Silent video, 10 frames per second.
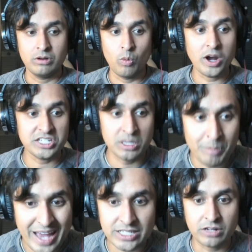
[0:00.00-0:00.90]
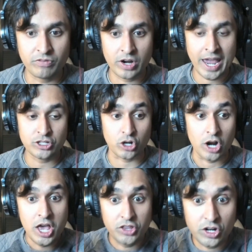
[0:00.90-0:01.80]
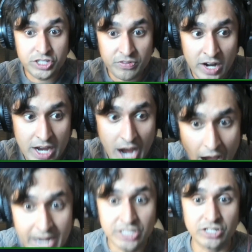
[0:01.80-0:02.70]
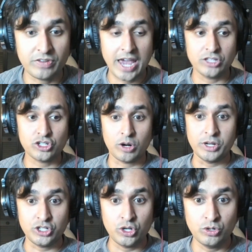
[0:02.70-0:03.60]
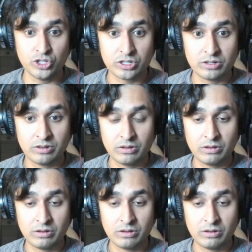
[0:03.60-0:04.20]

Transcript: What is the medicine for cancer? There are different kinds of cancer, my dudes.